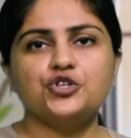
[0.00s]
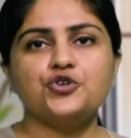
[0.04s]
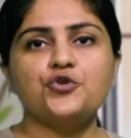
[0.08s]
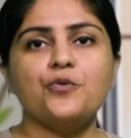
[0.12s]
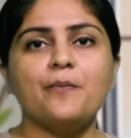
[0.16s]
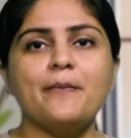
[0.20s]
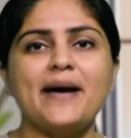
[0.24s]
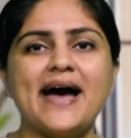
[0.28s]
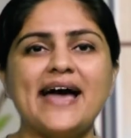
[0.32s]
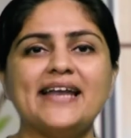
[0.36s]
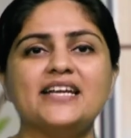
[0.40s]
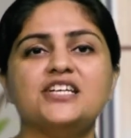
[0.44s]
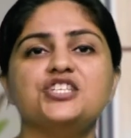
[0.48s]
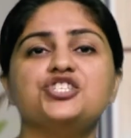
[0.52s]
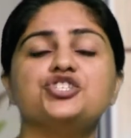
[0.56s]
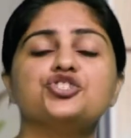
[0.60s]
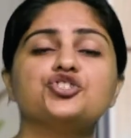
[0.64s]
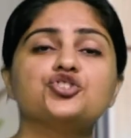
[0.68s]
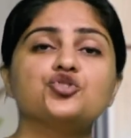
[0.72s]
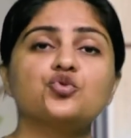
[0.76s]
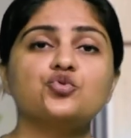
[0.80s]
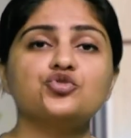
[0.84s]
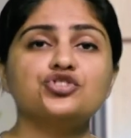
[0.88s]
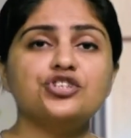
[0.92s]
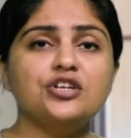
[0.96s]
to manage
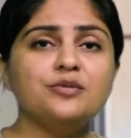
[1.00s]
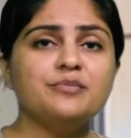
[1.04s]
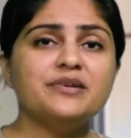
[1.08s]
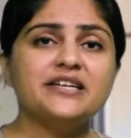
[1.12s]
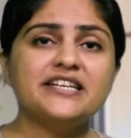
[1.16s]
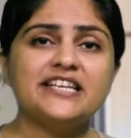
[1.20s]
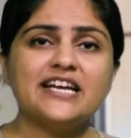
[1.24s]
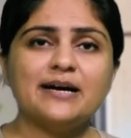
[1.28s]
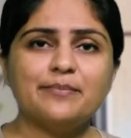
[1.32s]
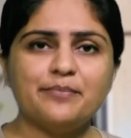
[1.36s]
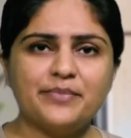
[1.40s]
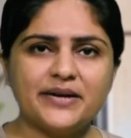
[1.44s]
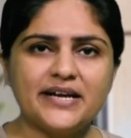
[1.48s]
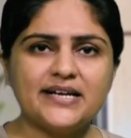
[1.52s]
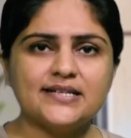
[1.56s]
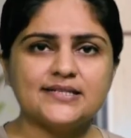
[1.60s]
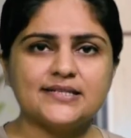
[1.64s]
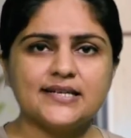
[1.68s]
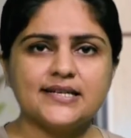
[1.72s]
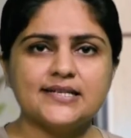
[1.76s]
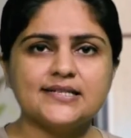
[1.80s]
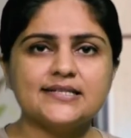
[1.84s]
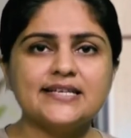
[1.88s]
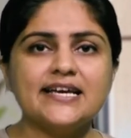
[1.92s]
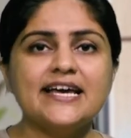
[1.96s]
social media
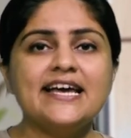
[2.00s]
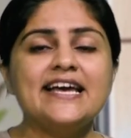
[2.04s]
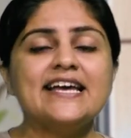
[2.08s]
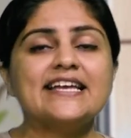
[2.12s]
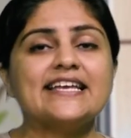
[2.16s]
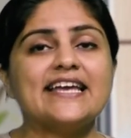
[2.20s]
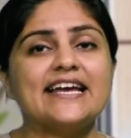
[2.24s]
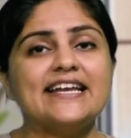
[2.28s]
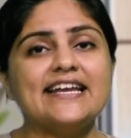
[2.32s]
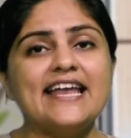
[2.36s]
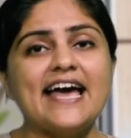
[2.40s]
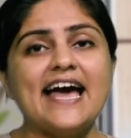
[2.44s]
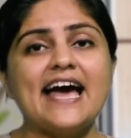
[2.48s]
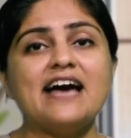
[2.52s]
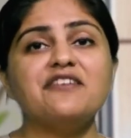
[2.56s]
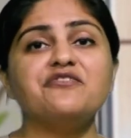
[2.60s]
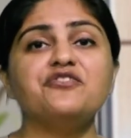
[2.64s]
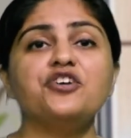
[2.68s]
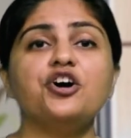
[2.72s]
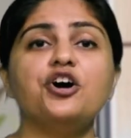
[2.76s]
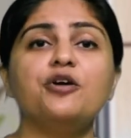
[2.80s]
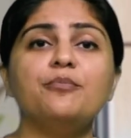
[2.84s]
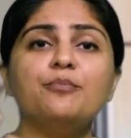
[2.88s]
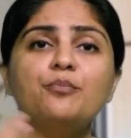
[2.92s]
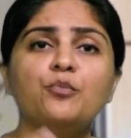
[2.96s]
presence, can have
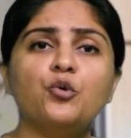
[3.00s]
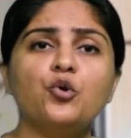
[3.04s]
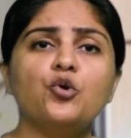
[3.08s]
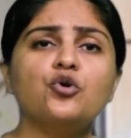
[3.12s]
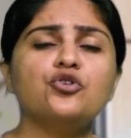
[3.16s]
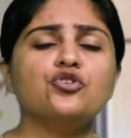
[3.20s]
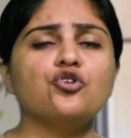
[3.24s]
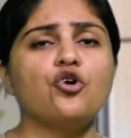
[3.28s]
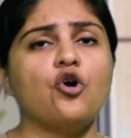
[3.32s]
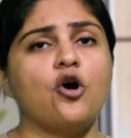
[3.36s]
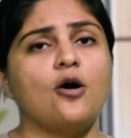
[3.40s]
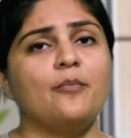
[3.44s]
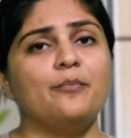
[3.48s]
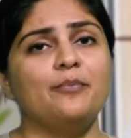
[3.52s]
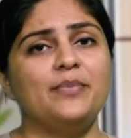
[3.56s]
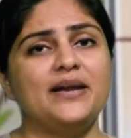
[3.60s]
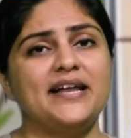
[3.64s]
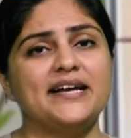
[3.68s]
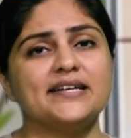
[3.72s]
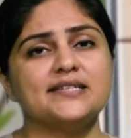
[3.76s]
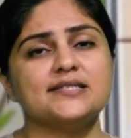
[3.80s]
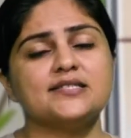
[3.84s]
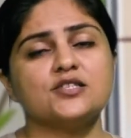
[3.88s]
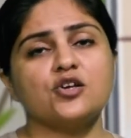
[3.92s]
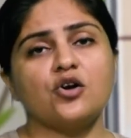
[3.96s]
a more
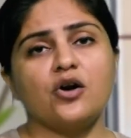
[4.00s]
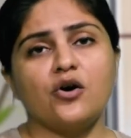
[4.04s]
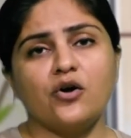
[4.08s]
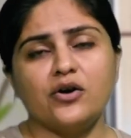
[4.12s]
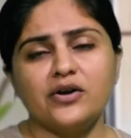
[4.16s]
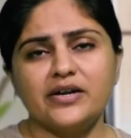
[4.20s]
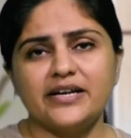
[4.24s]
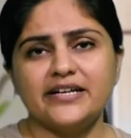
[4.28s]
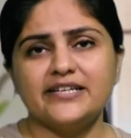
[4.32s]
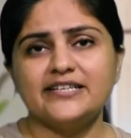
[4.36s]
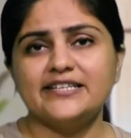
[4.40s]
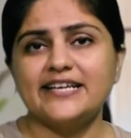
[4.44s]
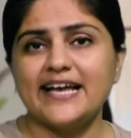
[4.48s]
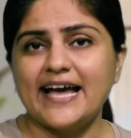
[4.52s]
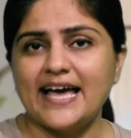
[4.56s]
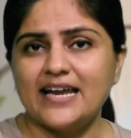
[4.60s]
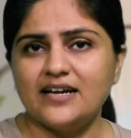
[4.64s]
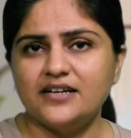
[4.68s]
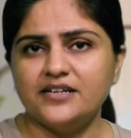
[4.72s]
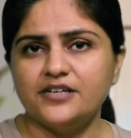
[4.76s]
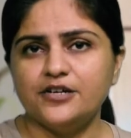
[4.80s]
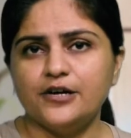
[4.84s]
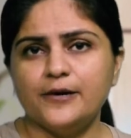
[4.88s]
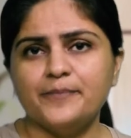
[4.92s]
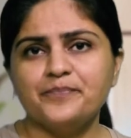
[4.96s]
complex content
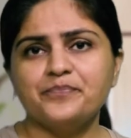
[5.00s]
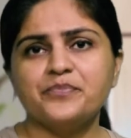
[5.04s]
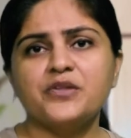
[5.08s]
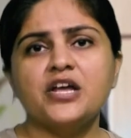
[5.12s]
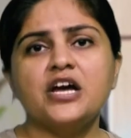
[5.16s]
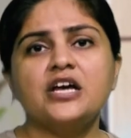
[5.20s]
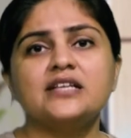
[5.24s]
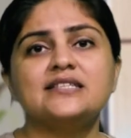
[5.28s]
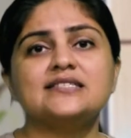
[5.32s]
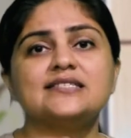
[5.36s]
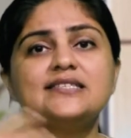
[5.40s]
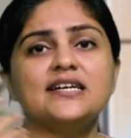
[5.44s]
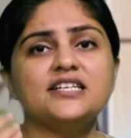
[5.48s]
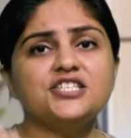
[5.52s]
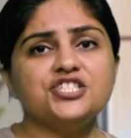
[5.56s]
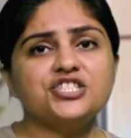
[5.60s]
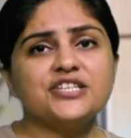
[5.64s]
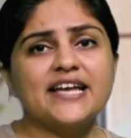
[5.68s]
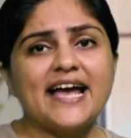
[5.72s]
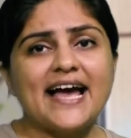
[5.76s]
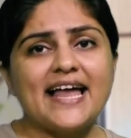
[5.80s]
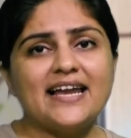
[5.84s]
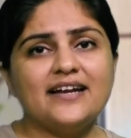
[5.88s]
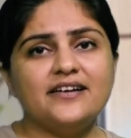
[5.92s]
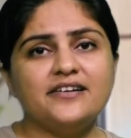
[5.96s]
calendar. Such
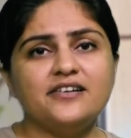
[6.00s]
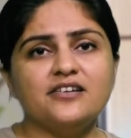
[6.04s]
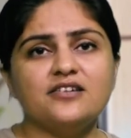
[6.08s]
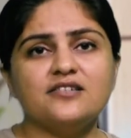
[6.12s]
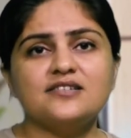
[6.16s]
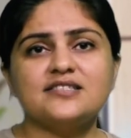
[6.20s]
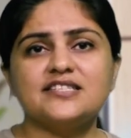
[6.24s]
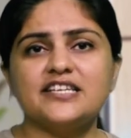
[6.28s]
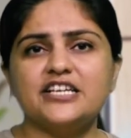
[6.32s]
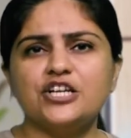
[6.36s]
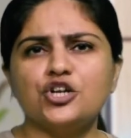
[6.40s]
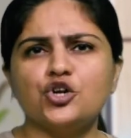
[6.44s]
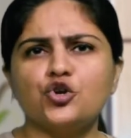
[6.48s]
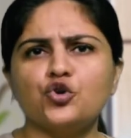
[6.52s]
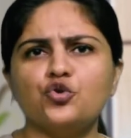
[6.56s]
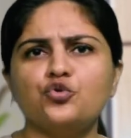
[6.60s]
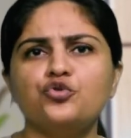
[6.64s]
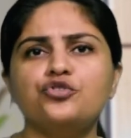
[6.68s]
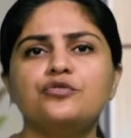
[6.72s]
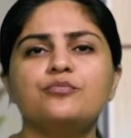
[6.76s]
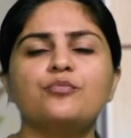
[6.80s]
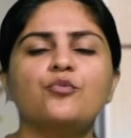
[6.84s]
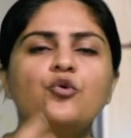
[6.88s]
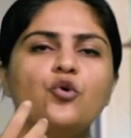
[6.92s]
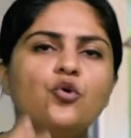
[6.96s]
calendars
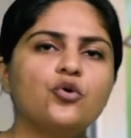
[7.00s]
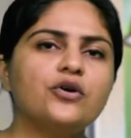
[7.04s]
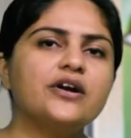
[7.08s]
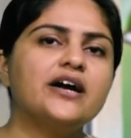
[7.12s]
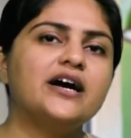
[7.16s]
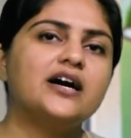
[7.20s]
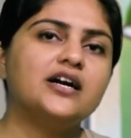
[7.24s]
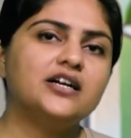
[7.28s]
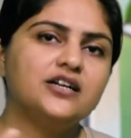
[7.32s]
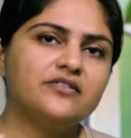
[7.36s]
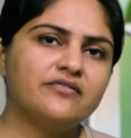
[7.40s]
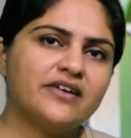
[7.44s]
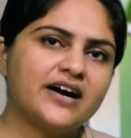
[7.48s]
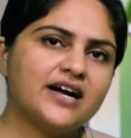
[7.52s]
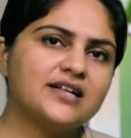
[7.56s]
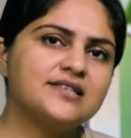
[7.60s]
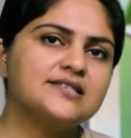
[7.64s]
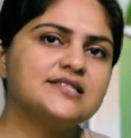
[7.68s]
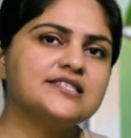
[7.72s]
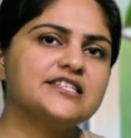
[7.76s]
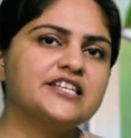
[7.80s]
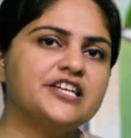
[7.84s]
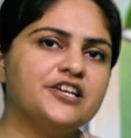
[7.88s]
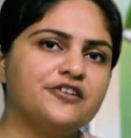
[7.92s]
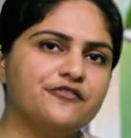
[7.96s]
include more
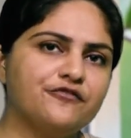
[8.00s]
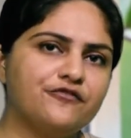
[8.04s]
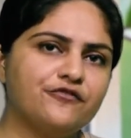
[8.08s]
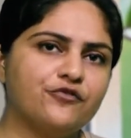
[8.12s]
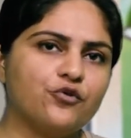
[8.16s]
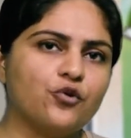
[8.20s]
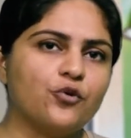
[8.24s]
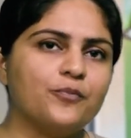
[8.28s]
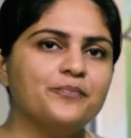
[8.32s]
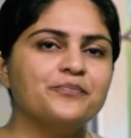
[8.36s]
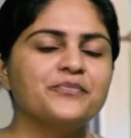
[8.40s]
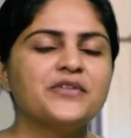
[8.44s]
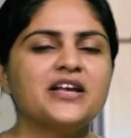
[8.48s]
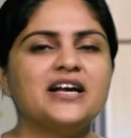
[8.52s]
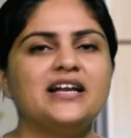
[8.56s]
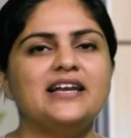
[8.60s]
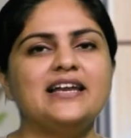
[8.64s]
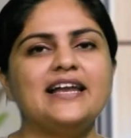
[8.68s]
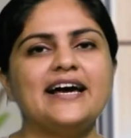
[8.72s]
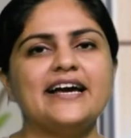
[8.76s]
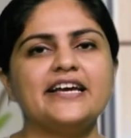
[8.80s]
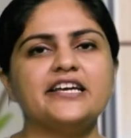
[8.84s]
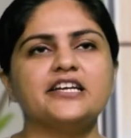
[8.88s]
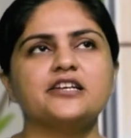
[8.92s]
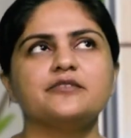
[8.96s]
advanced info
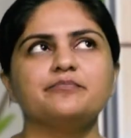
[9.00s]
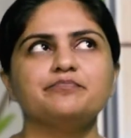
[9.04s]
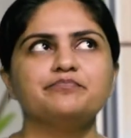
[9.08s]
like